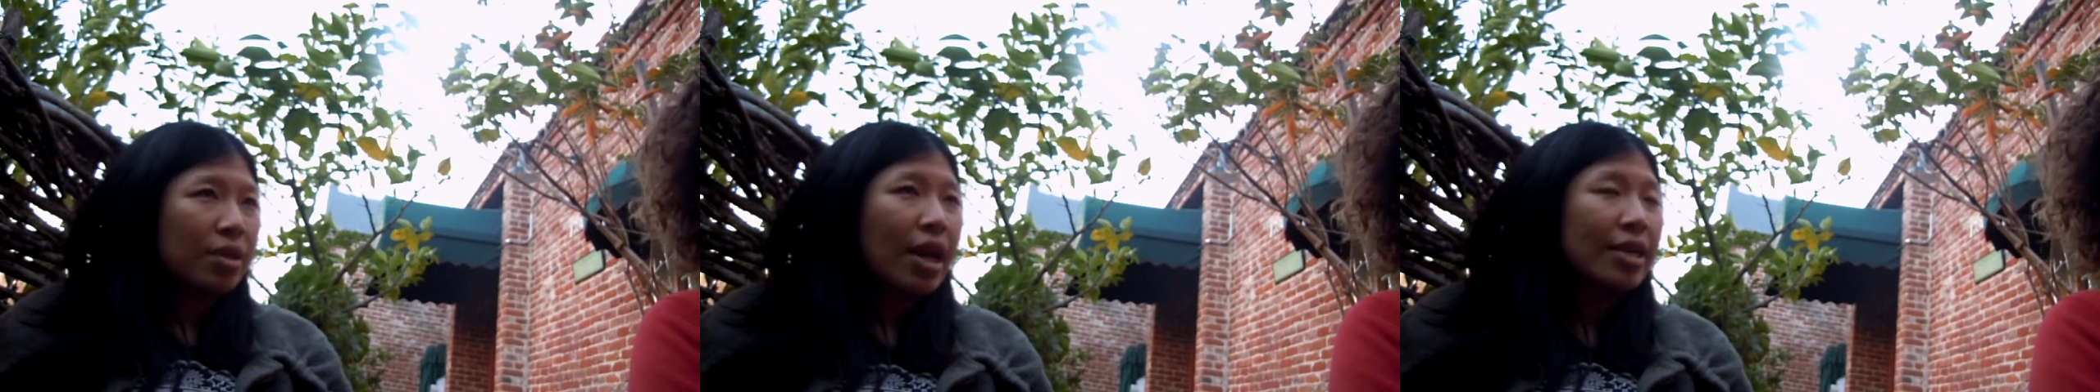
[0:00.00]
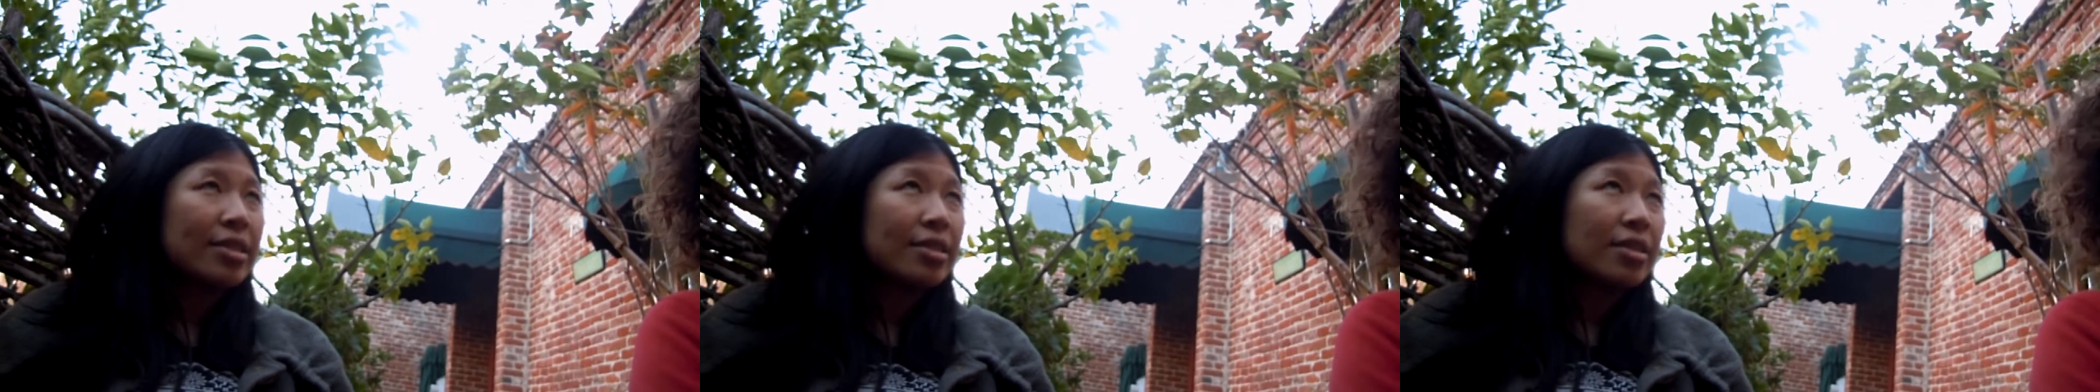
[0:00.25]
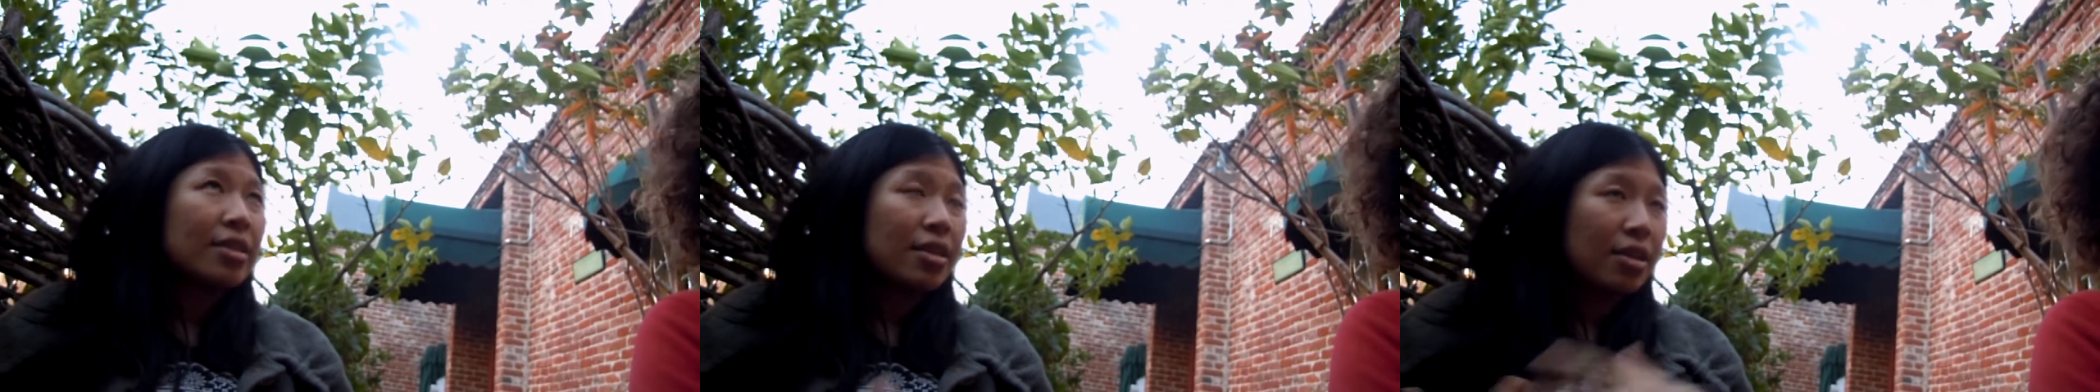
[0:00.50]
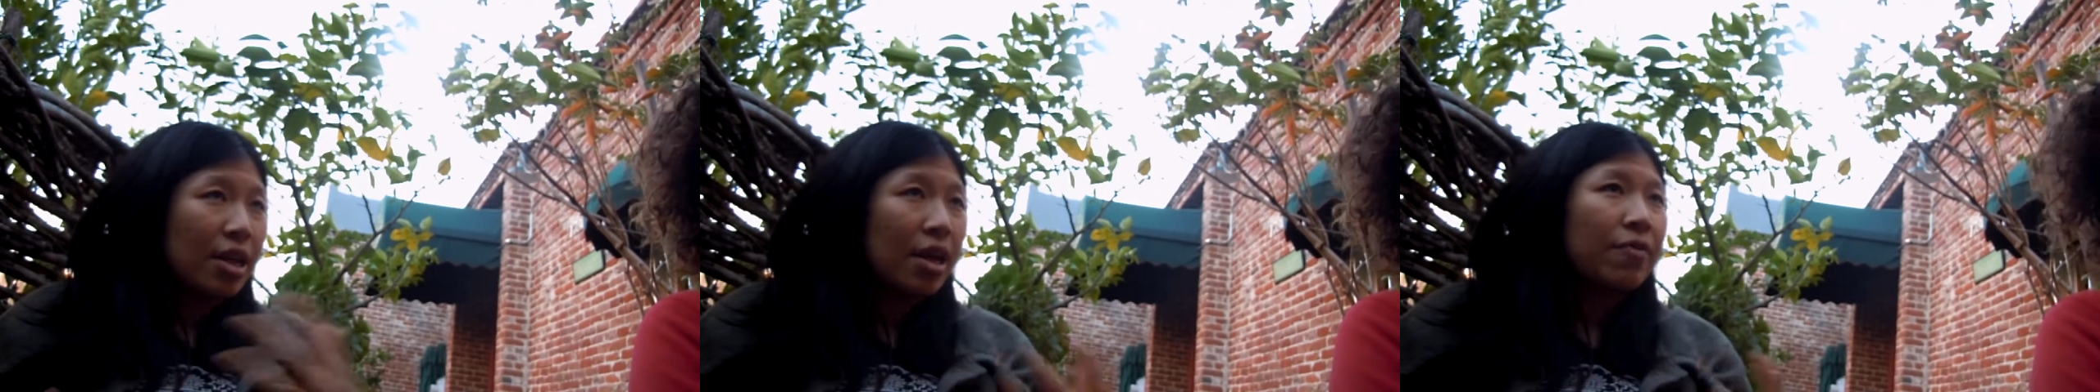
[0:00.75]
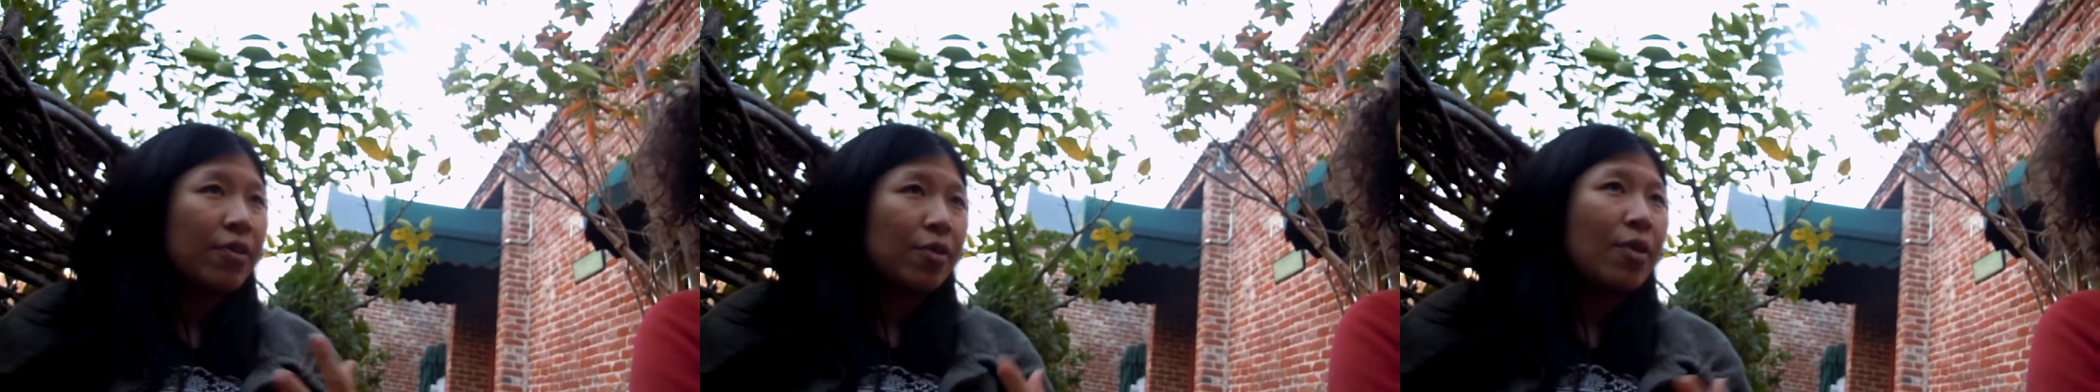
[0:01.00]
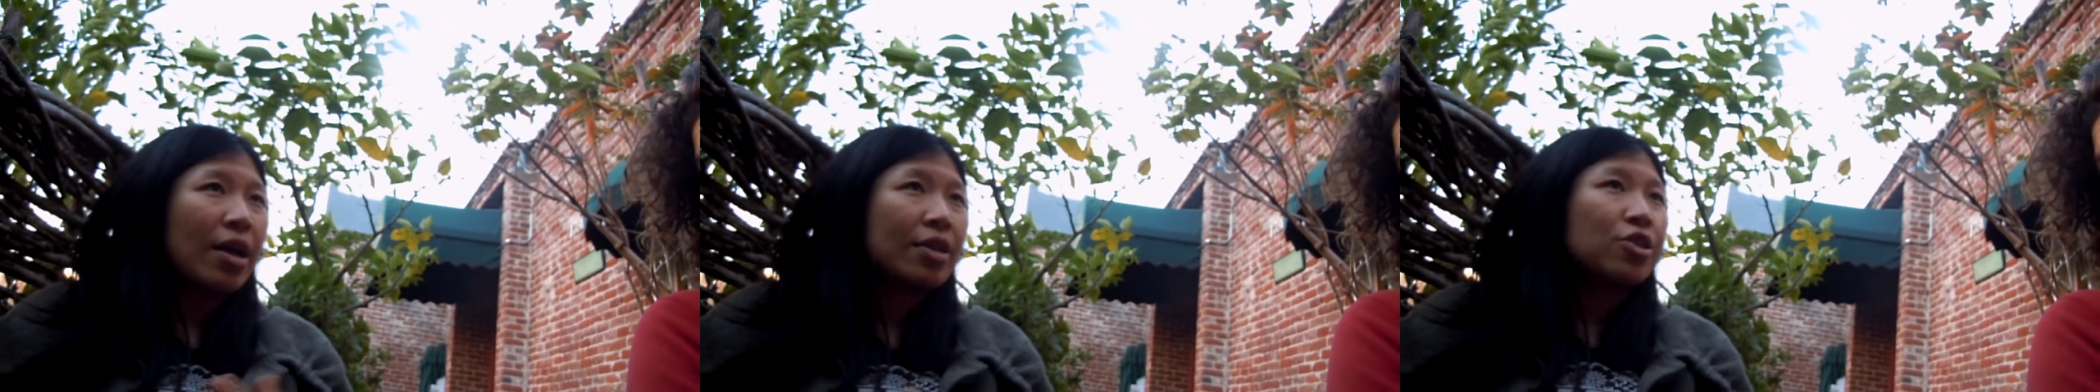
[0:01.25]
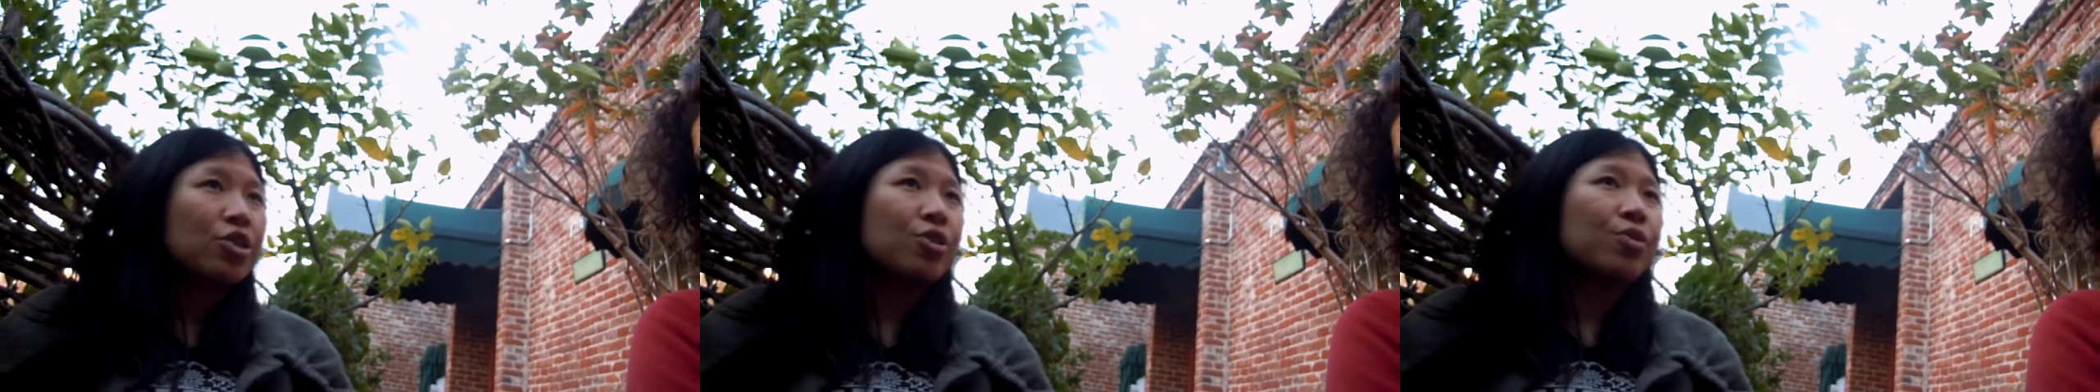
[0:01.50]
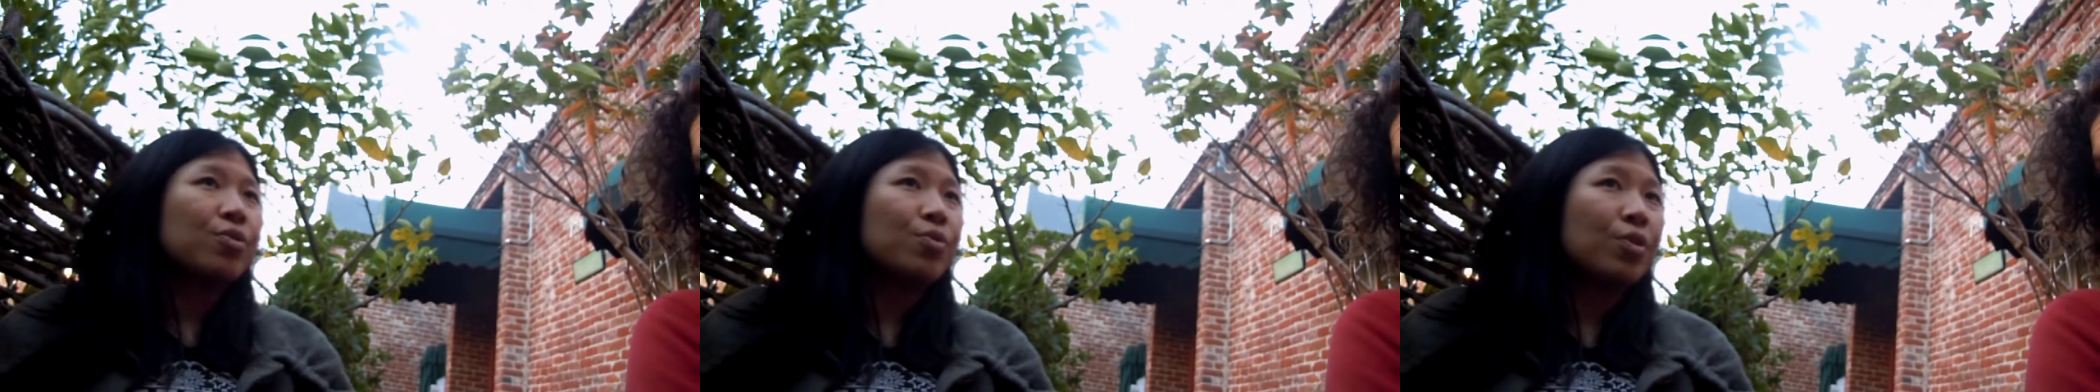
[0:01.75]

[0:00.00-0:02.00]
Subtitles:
as Cafe Gratitude,